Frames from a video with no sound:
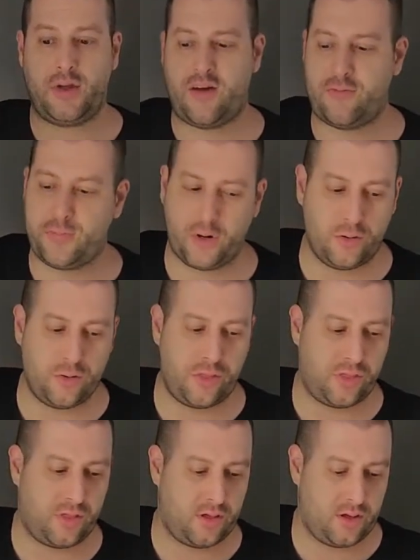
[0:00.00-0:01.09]
have
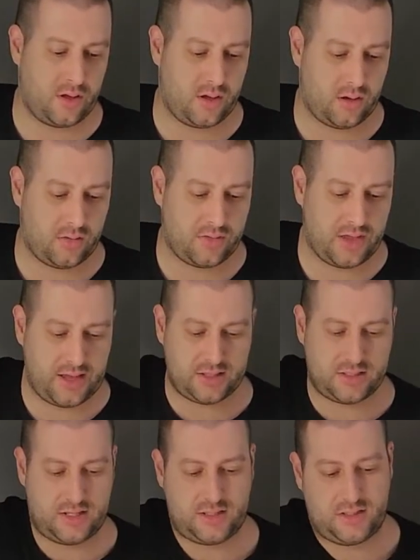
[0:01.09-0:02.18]
both of the
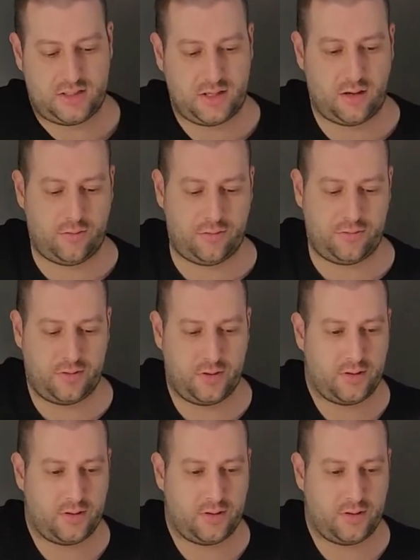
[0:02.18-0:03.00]
headsets itself.